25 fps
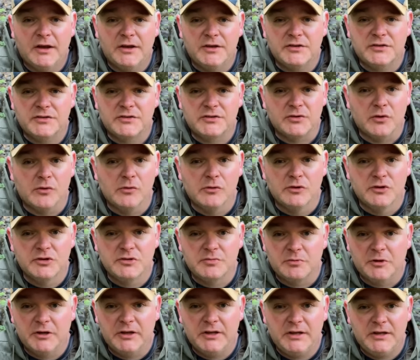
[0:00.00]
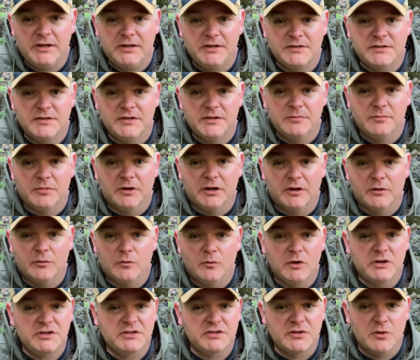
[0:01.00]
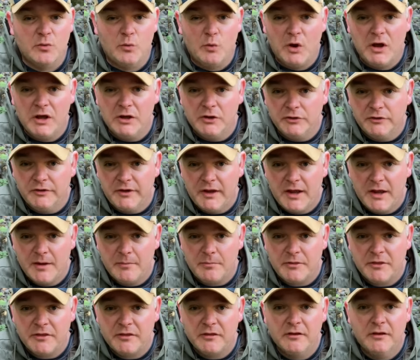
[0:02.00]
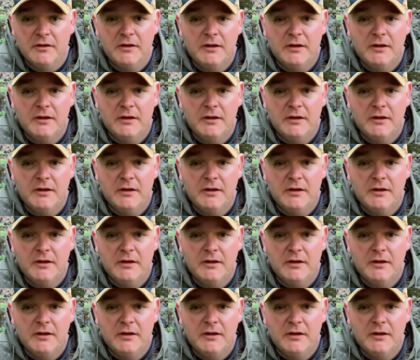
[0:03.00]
Solar's pretty easy, but what's the well depth?